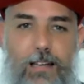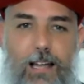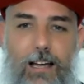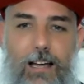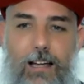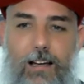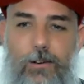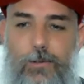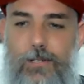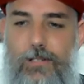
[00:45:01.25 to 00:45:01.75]
Like,
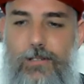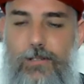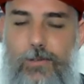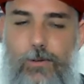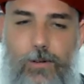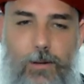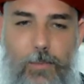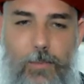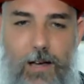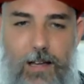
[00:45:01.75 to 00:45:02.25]
I'll just
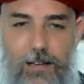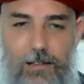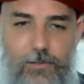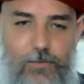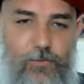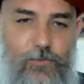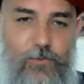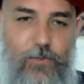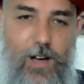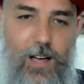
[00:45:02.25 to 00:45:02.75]
talk about
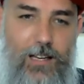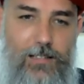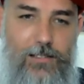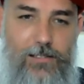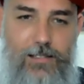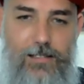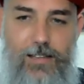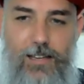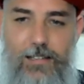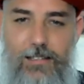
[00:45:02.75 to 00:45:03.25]
his fucking
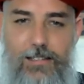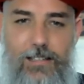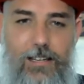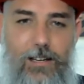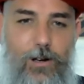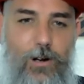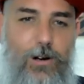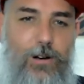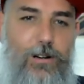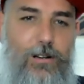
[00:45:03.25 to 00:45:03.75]
sexy
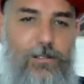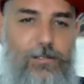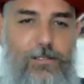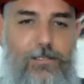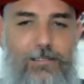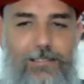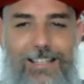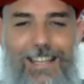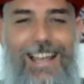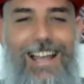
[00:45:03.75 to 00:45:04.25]
cars.